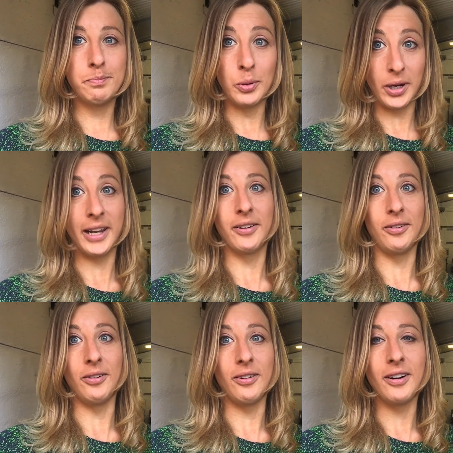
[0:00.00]
boiling
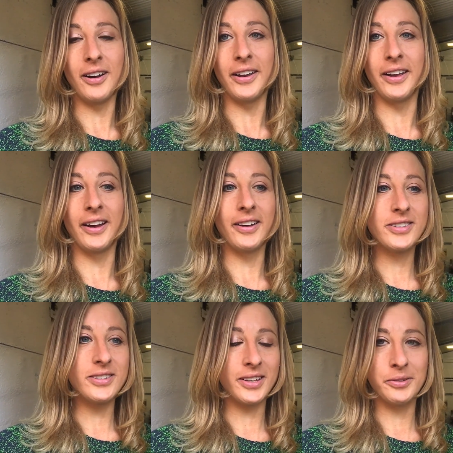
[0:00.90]
hot, and
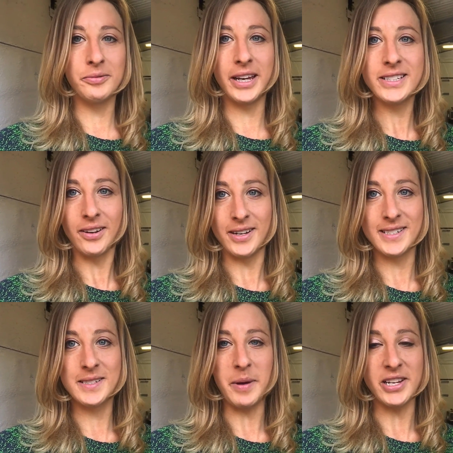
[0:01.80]
doing the rear tyres
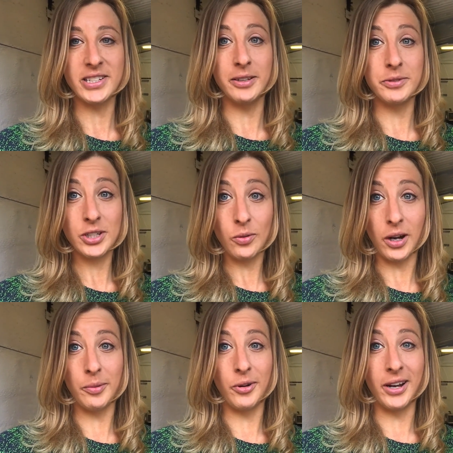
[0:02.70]
especially, which are
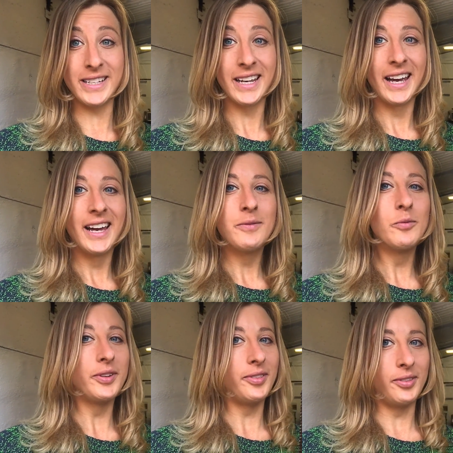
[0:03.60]
quite wide,
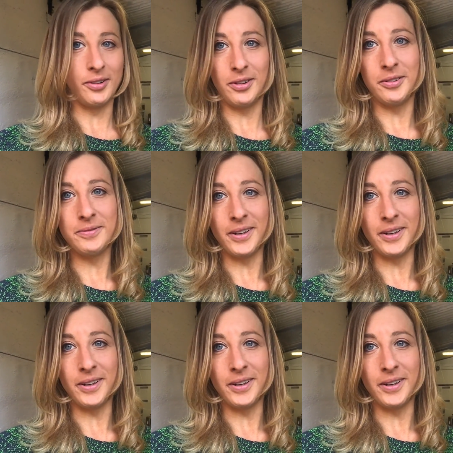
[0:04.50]
was not a lot of